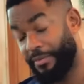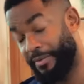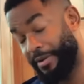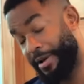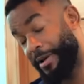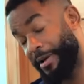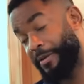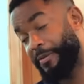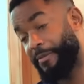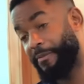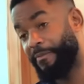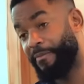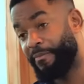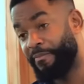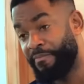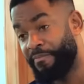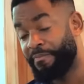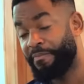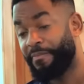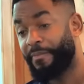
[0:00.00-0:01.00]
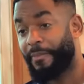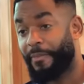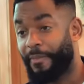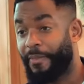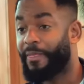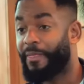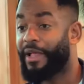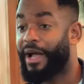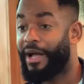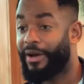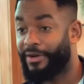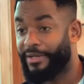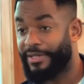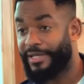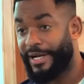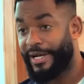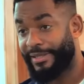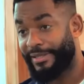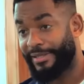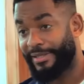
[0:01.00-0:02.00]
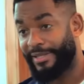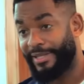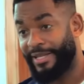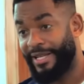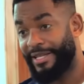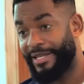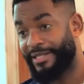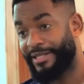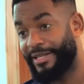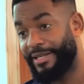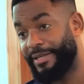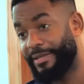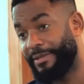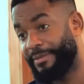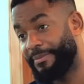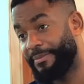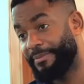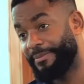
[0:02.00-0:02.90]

Well, I got sacked the next day.